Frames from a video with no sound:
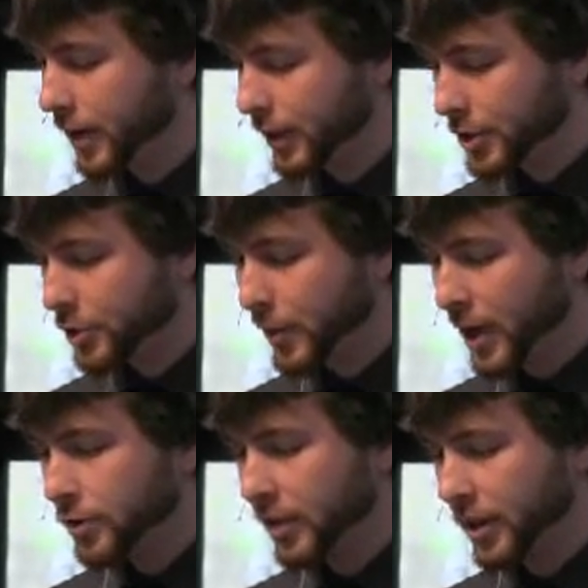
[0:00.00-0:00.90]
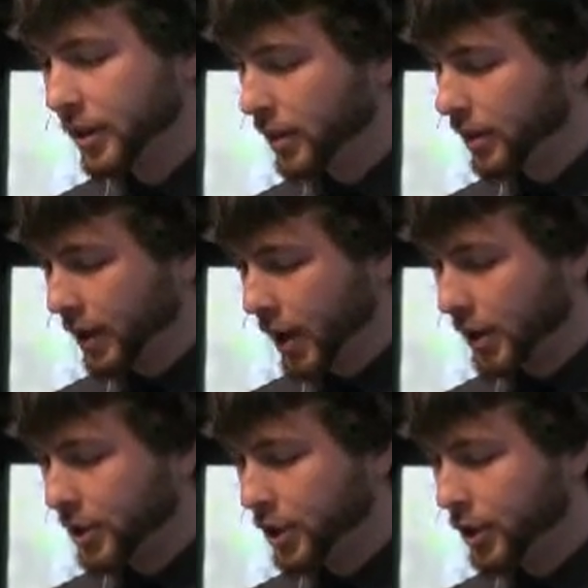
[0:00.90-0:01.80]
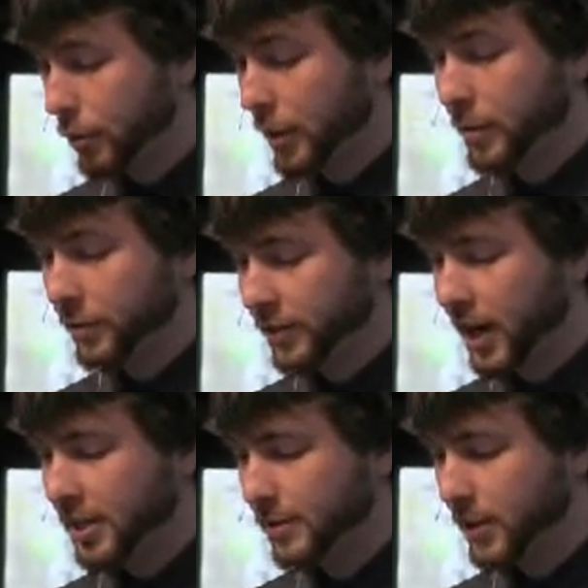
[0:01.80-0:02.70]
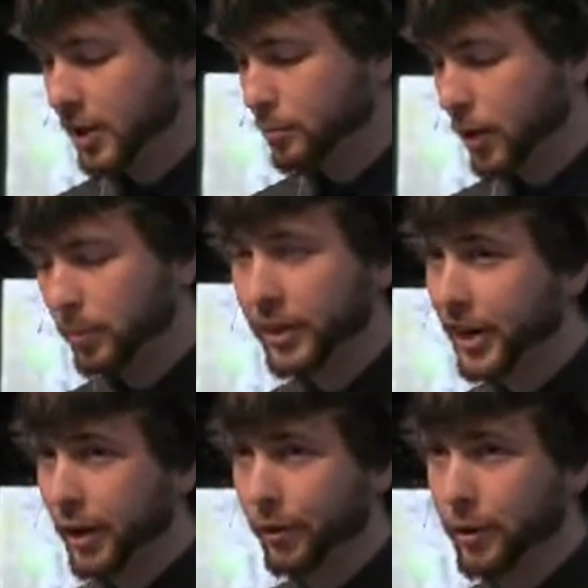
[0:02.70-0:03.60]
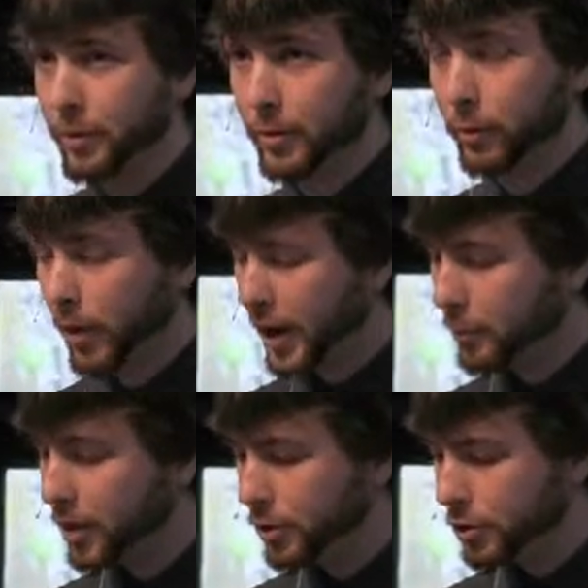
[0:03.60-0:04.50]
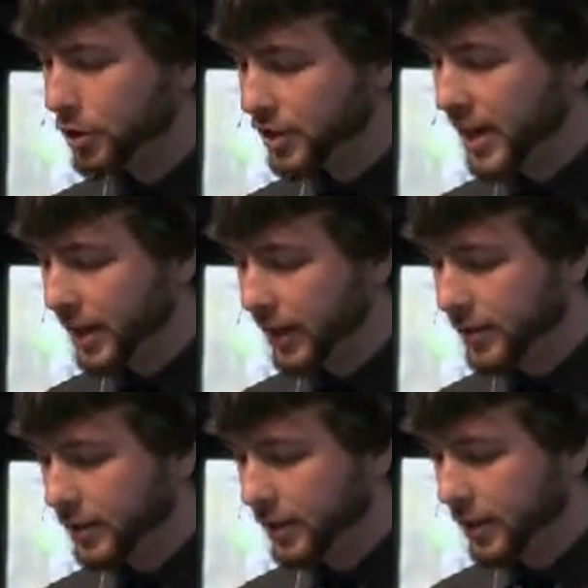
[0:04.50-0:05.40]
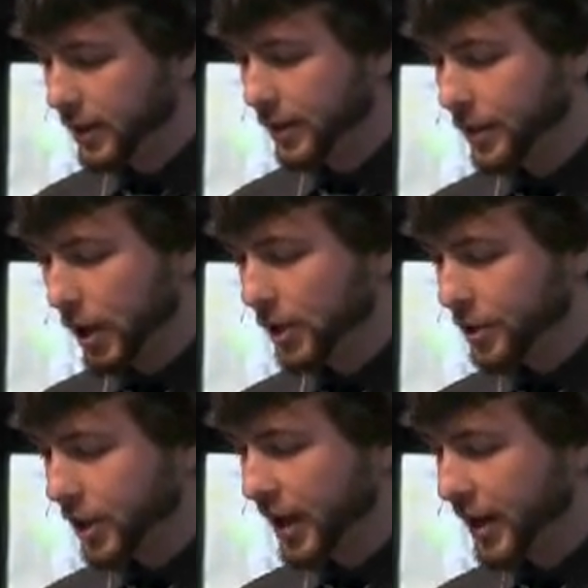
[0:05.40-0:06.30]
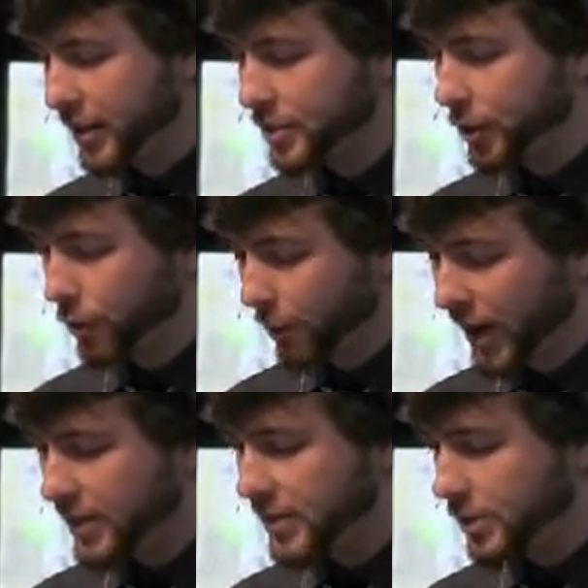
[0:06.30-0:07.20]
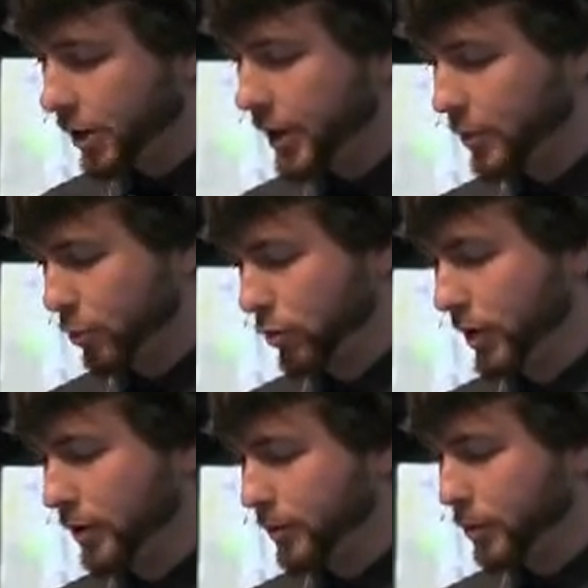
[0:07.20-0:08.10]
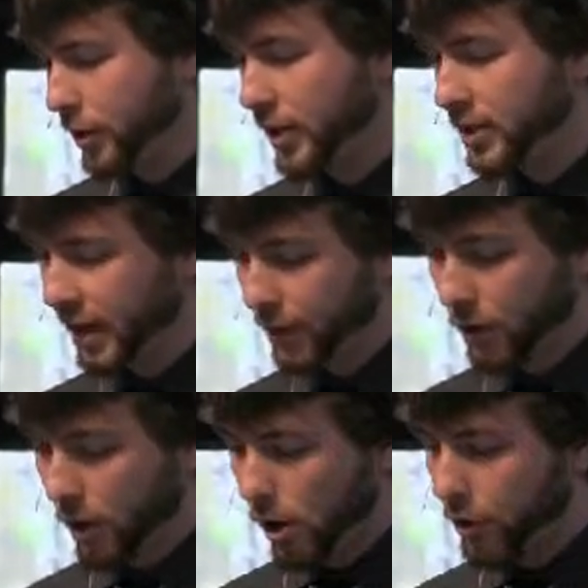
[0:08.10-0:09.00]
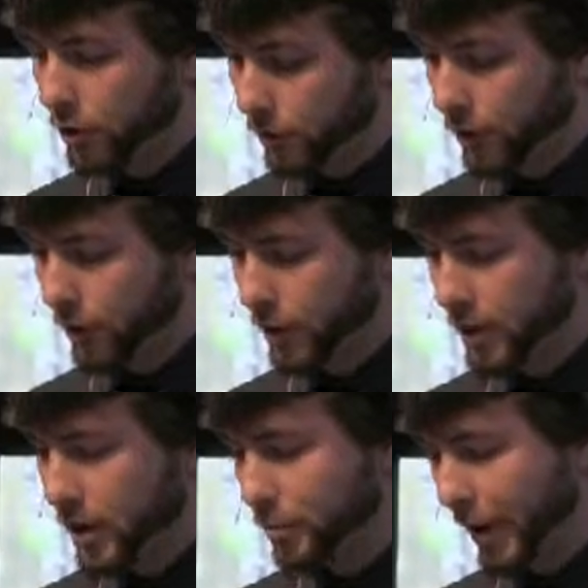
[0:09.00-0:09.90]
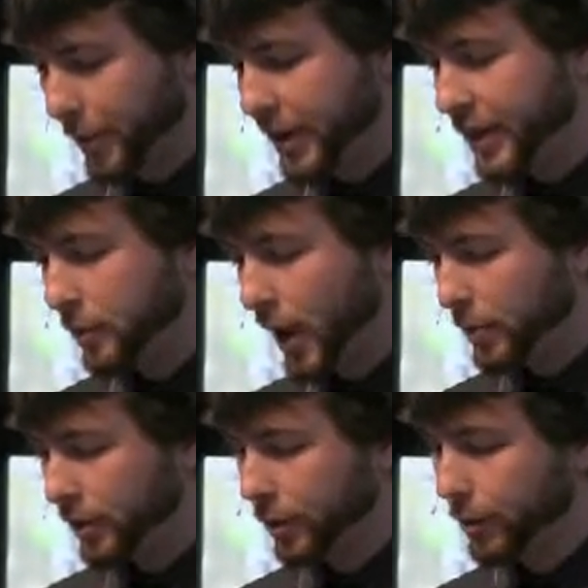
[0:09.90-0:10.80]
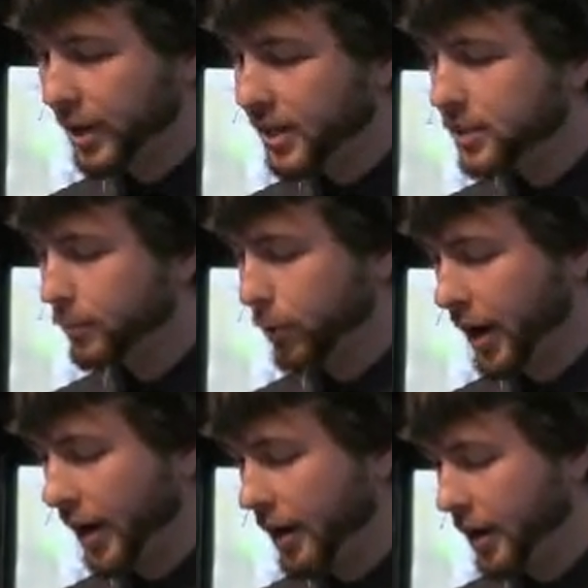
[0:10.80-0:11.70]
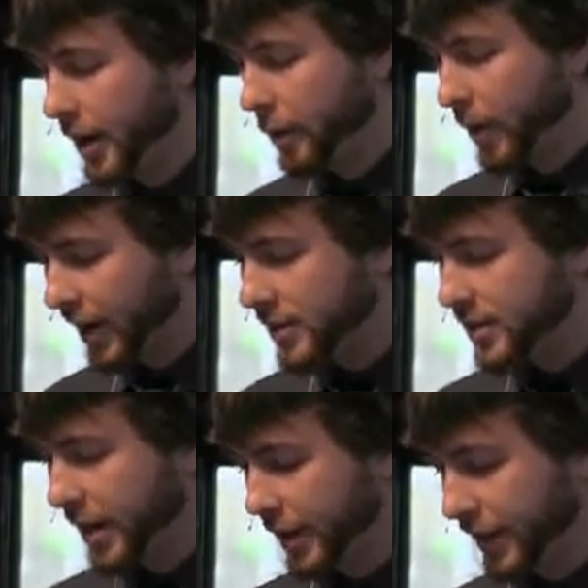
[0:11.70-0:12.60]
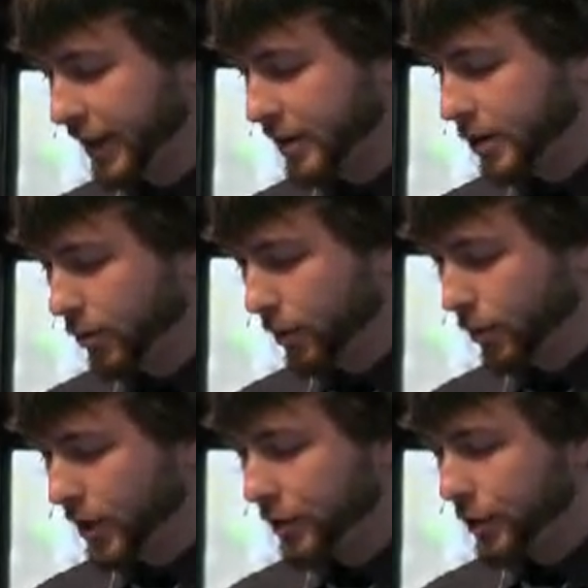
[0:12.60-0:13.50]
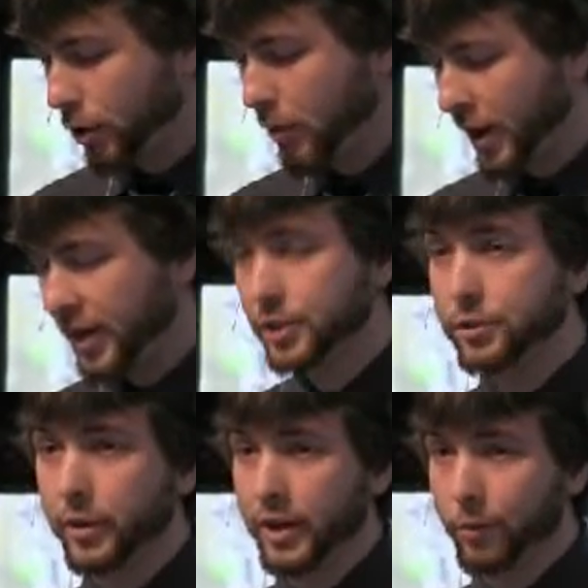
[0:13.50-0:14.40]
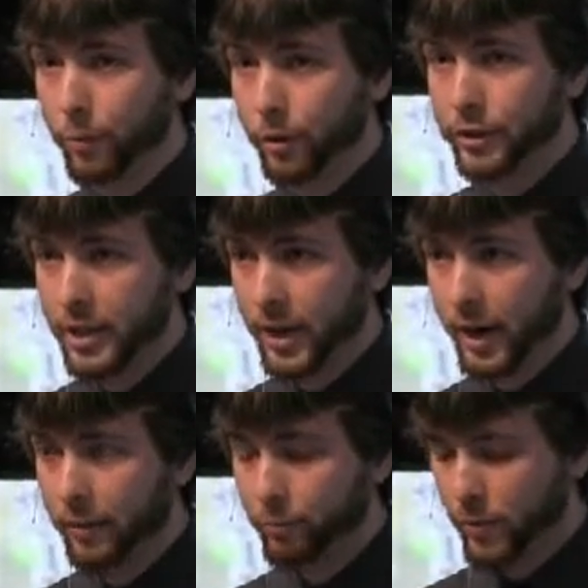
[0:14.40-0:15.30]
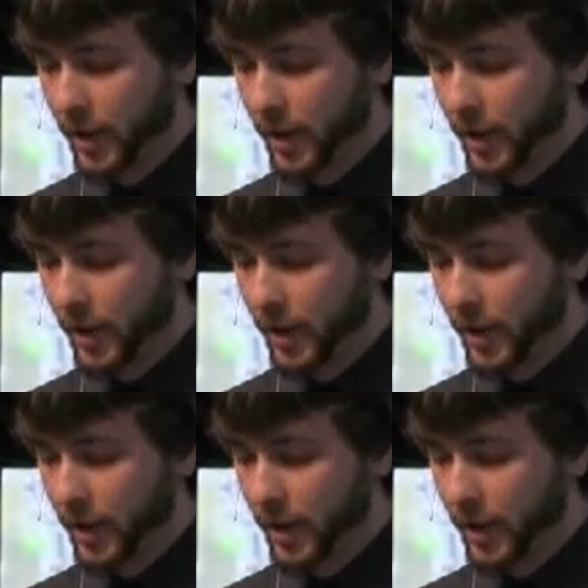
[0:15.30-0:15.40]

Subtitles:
Unless you're majoring in theology or maybe philosophy, it's probably not going to be required, but you should take it. The knowledge gained is a great starting point for putting together all you learned by reading the Bible in a cohesive way and reconciling it with what you know about history in the world today.